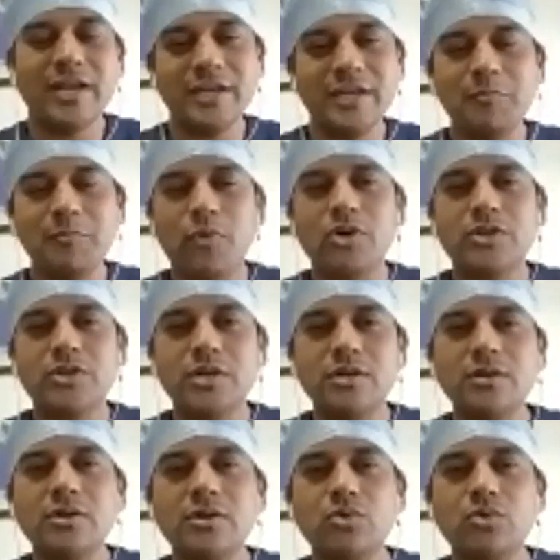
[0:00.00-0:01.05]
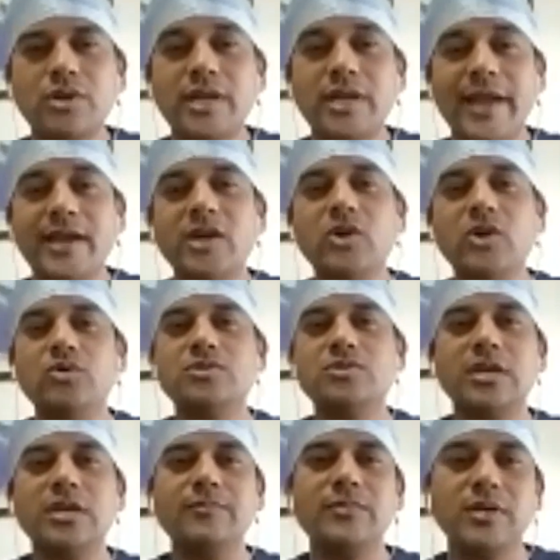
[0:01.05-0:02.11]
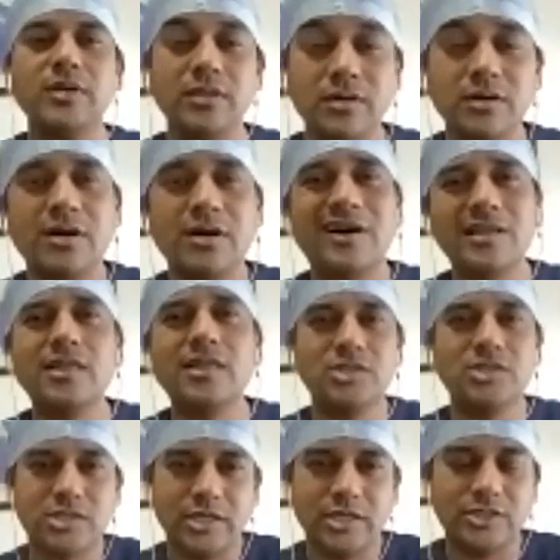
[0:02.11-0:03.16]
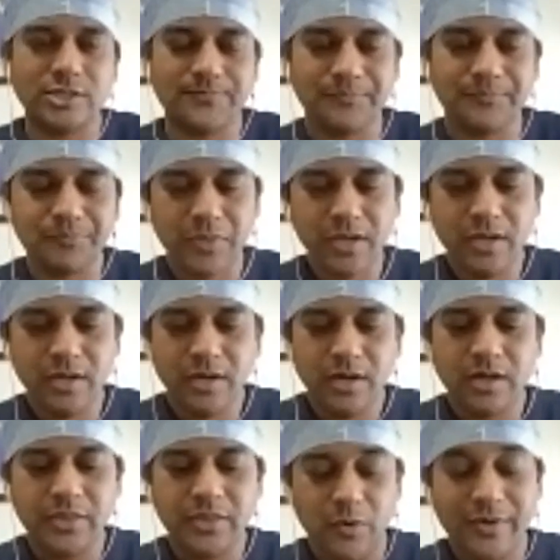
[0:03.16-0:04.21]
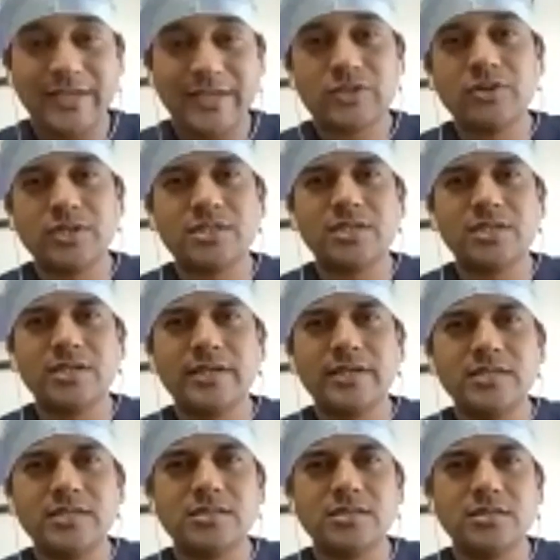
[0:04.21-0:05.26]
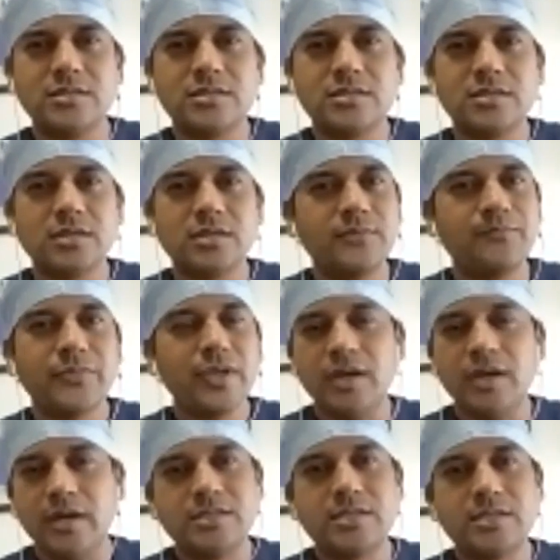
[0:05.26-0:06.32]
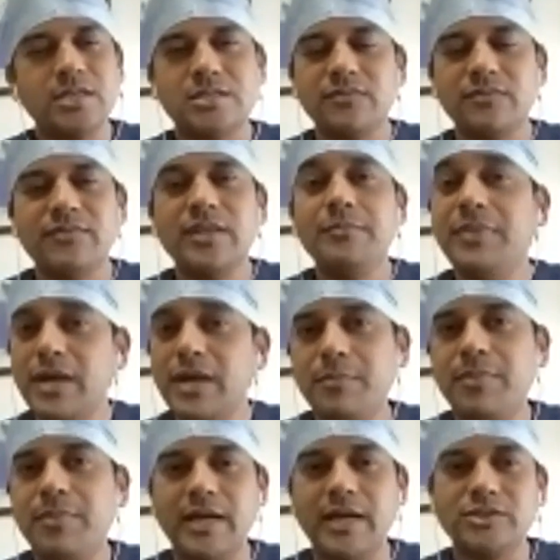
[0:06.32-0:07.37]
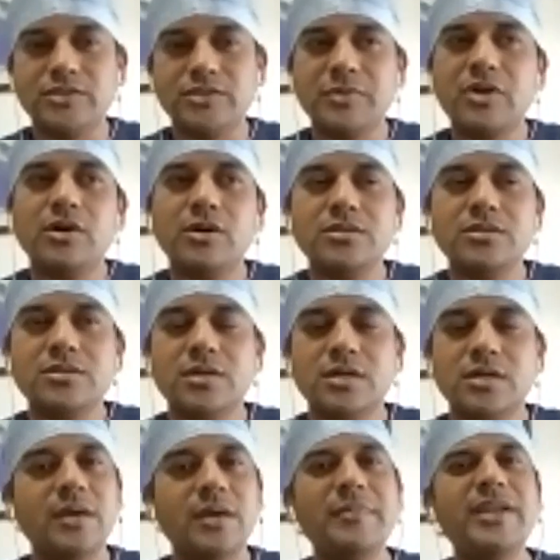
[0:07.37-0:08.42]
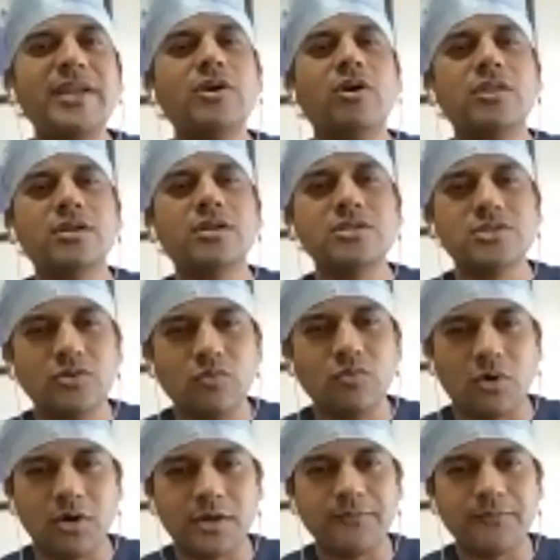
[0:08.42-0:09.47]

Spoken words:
important to diagnose them in an early stage. Now, gastrointestinal cancers, it's a very big branch because there are many organs involved.